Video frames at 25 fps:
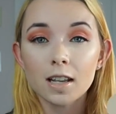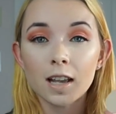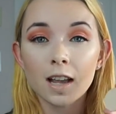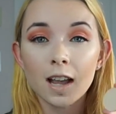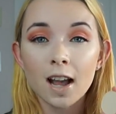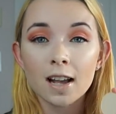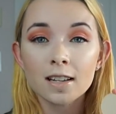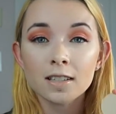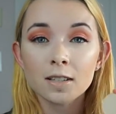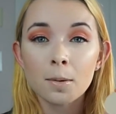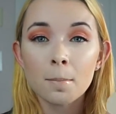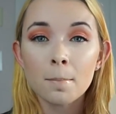It
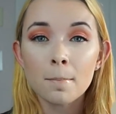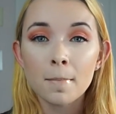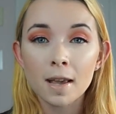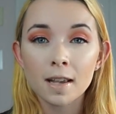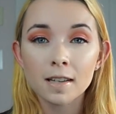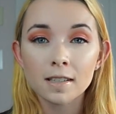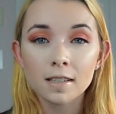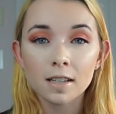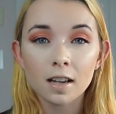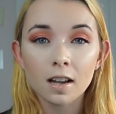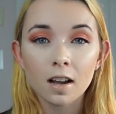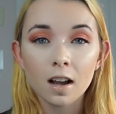has
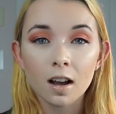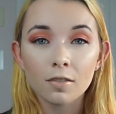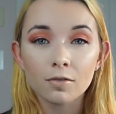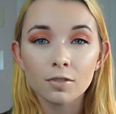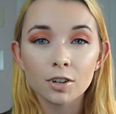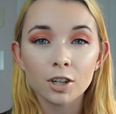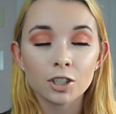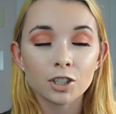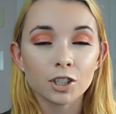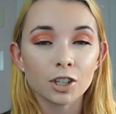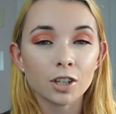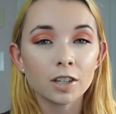amazing
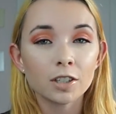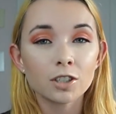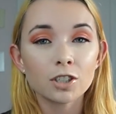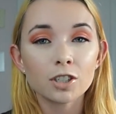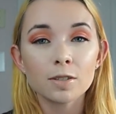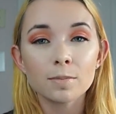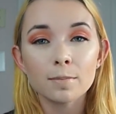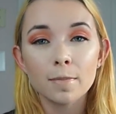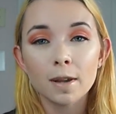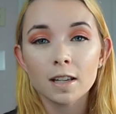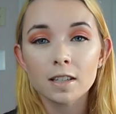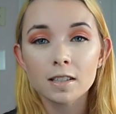coverage and it
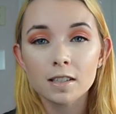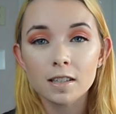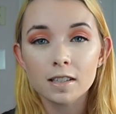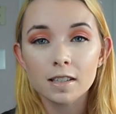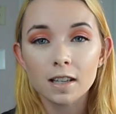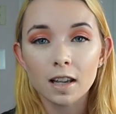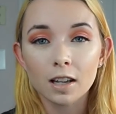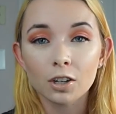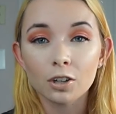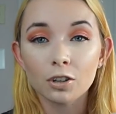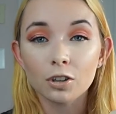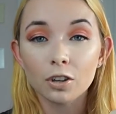just makes the
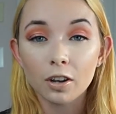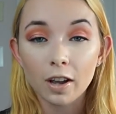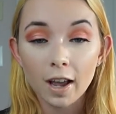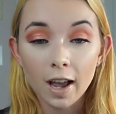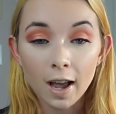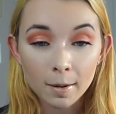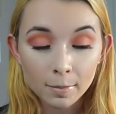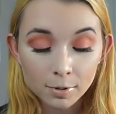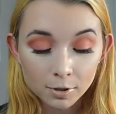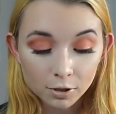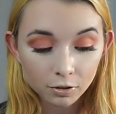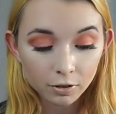skin look
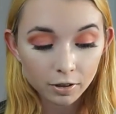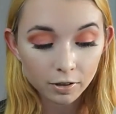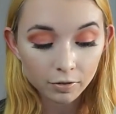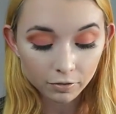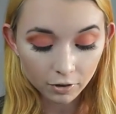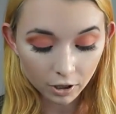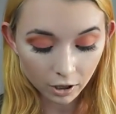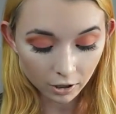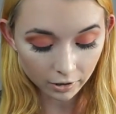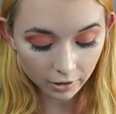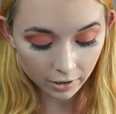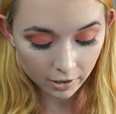absolutely
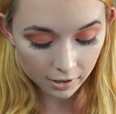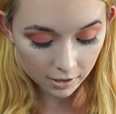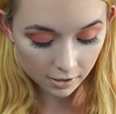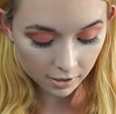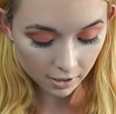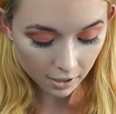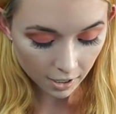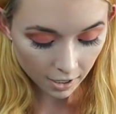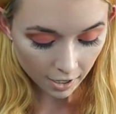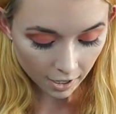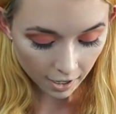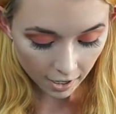flawless.